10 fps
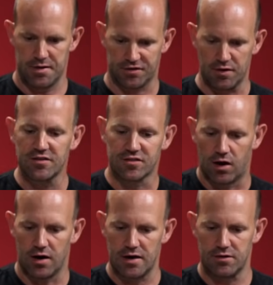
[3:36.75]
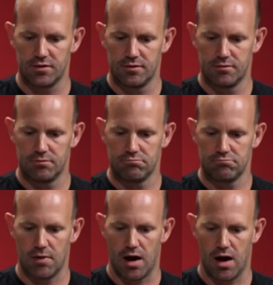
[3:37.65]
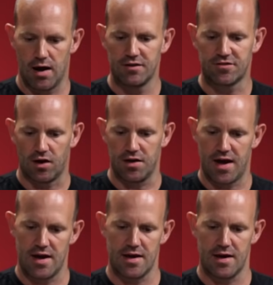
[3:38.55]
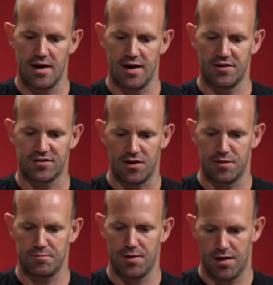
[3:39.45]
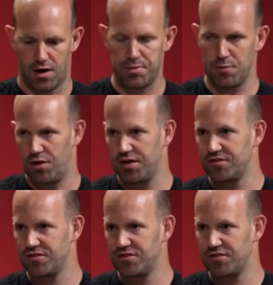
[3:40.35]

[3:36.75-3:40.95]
So inside an RP1,